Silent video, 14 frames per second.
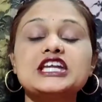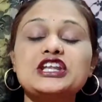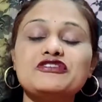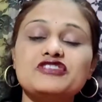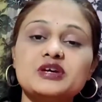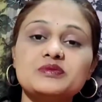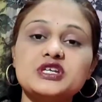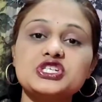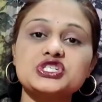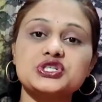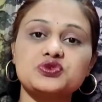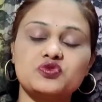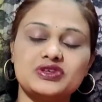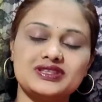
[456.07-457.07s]

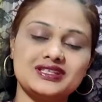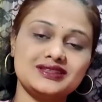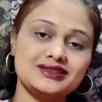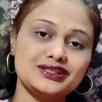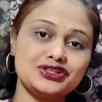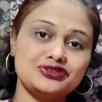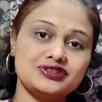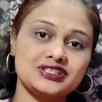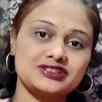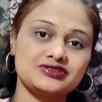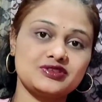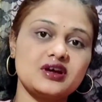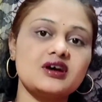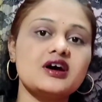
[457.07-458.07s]
inflammation within the
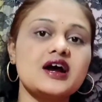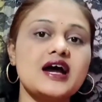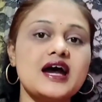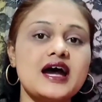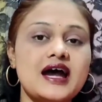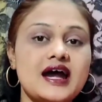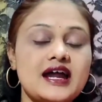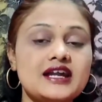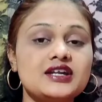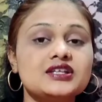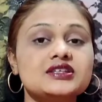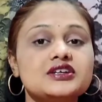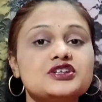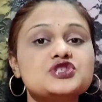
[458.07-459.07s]
urethra, and
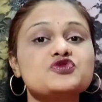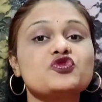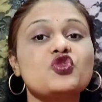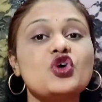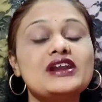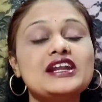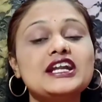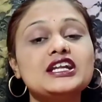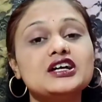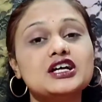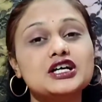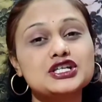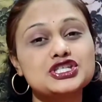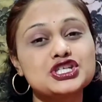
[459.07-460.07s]
there is violent
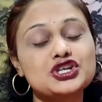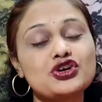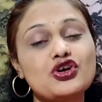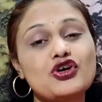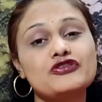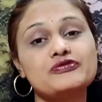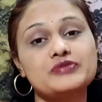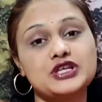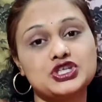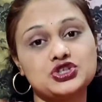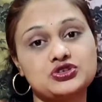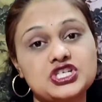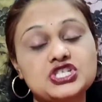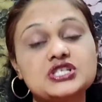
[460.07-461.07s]
urging of
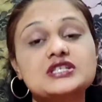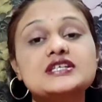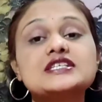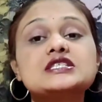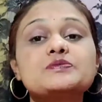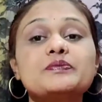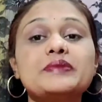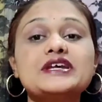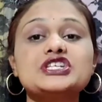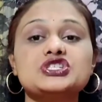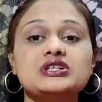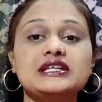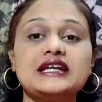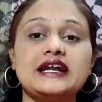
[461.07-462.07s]
micturition,
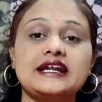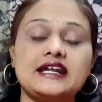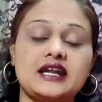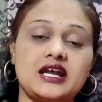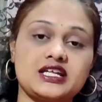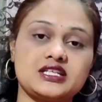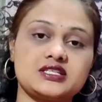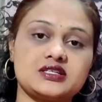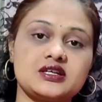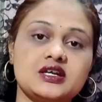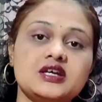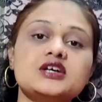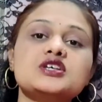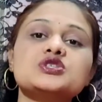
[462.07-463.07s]
especially at night.
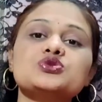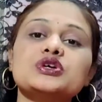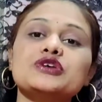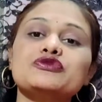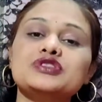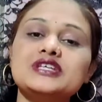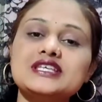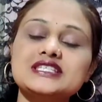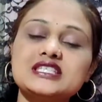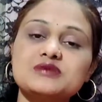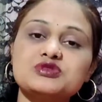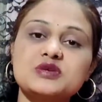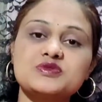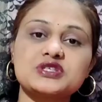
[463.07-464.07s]
So if these
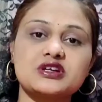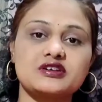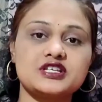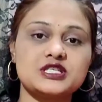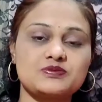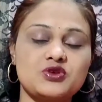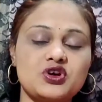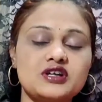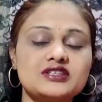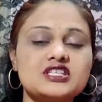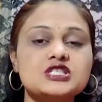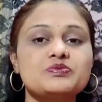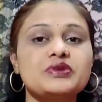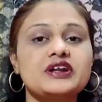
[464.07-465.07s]
symptoms correspond,
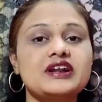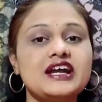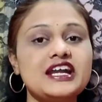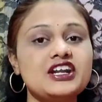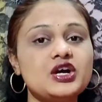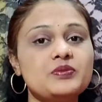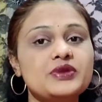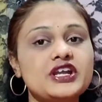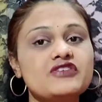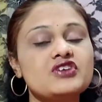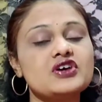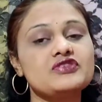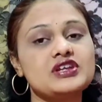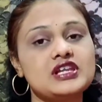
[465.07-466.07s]
this Paraira
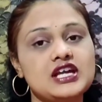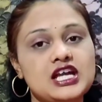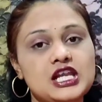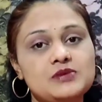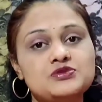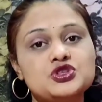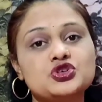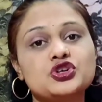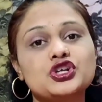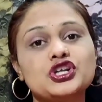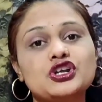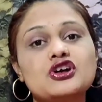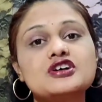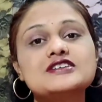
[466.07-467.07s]
breva will help to
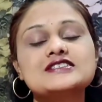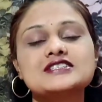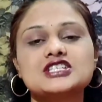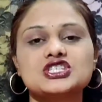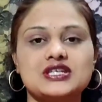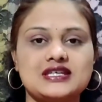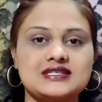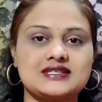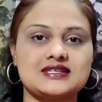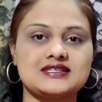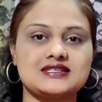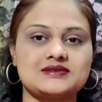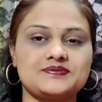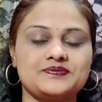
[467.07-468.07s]
cure such
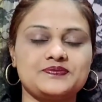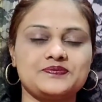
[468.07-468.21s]
cases.